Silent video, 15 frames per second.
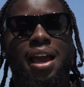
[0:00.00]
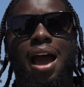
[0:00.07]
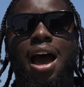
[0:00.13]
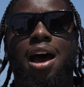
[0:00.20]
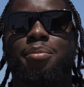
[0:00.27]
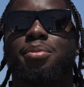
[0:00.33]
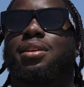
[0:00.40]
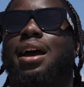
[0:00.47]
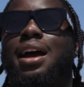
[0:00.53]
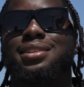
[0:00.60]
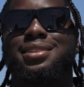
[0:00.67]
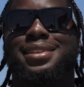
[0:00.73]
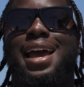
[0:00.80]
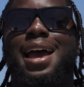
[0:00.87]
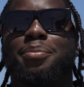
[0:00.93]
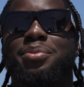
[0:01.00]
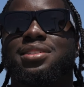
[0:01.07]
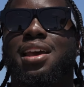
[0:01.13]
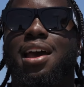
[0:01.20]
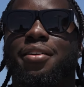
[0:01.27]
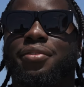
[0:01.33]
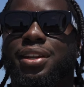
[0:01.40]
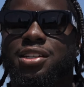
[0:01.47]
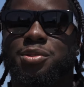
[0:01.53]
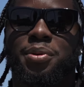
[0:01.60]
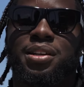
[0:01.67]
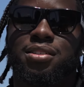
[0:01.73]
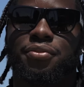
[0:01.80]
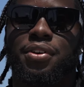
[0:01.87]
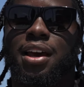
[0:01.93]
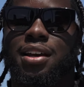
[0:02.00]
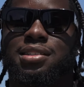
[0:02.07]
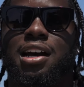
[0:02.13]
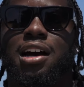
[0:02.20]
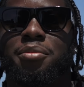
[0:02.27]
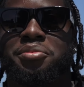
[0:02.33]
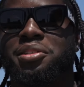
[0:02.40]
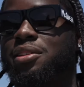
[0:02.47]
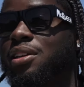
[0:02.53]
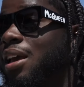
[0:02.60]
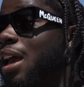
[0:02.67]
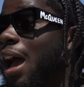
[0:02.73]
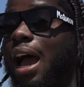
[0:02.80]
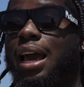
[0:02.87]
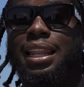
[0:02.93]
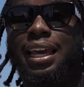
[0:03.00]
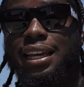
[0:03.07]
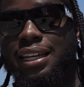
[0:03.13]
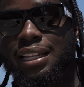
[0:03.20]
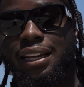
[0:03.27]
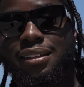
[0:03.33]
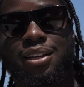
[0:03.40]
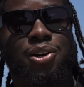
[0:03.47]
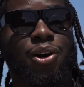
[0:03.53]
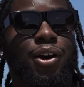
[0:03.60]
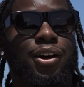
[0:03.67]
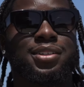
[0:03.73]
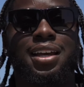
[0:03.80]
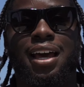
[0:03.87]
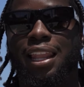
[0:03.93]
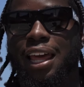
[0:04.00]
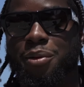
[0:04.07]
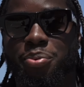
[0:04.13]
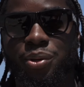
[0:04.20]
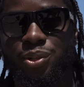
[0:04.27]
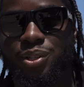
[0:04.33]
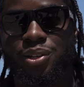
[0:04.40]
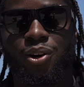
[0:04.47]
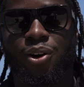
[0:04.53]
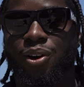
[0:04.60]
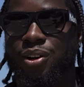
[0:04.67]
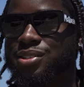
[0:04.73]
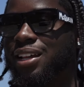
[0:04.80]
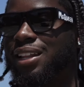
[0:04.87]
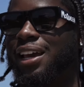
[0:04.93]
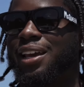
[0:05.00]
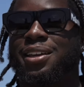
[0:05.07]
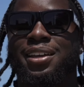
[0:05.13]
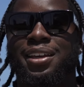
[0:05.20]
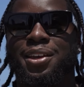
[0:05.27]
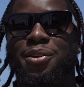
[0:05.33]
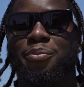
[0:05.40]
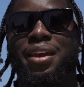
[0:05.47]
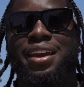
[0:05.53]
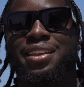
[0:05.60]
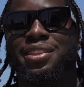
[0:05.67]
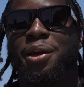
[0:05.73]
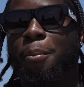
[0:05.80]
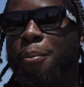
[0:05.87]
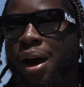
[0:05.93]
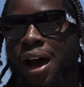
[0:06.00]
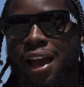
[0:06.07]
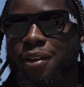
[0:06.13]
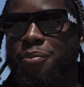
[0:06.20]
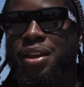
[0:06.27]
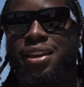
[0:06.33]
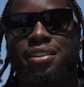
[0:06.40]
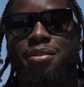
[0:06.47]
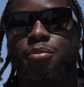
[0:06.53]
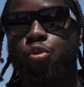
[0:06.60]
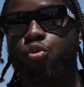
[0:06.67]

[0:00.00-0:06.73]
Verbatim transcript: hobby. I just happen to have an expensive ass hobby. I like collecting cars. I like building cars. I like making them mine, making them